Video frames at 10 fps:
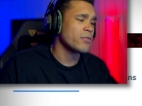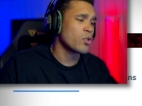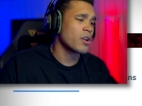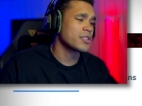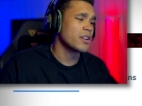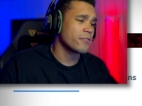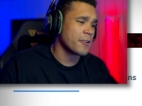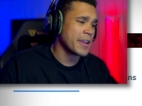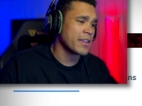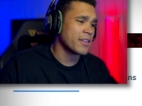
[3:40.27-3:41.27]
for our
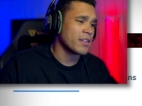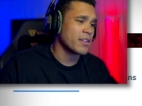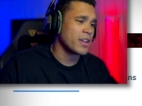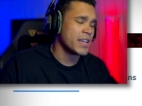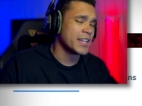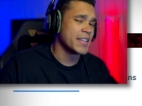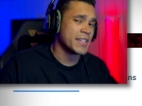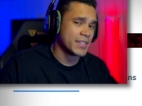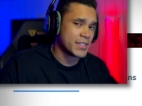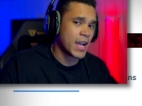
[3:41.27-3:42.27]
suffering, and I
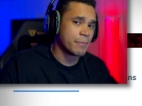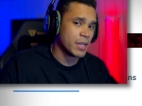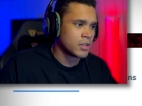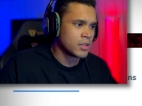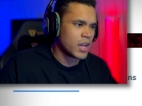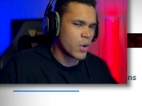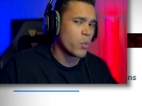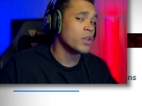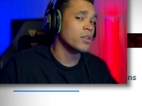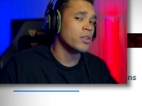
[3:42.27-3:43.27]
need to stop him. I
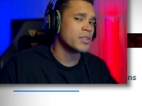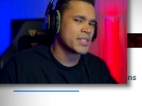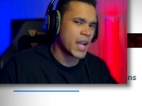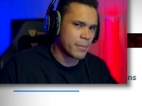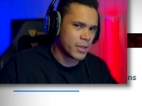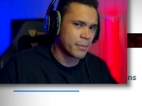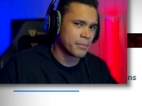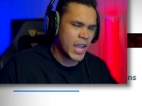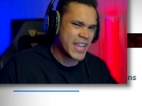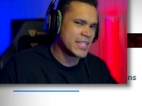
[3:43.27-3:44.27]
will stop him.
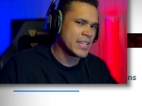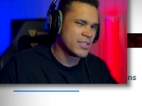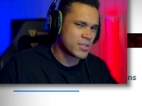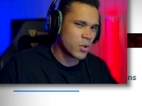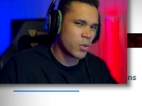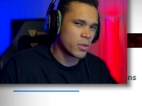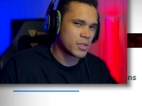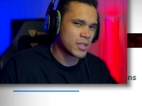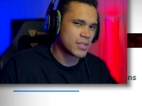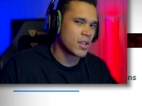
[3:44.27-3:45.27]
eighteen
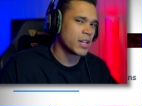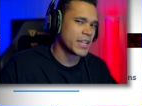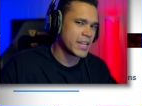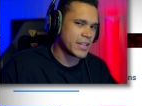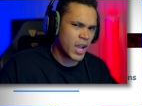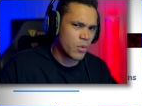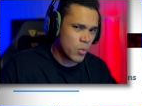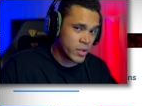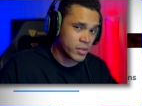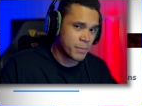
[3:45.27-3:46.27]
souls is all I need. I
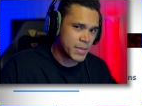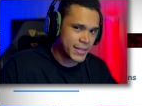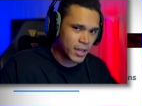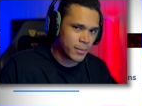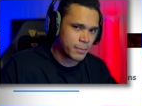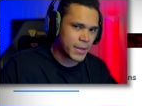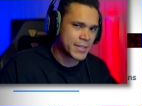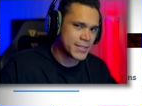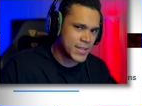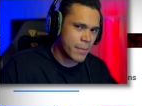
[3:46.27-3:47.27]
will become
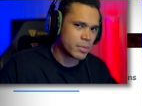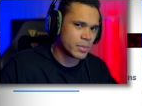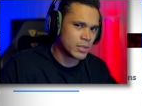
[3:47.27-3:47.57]
unstoppable.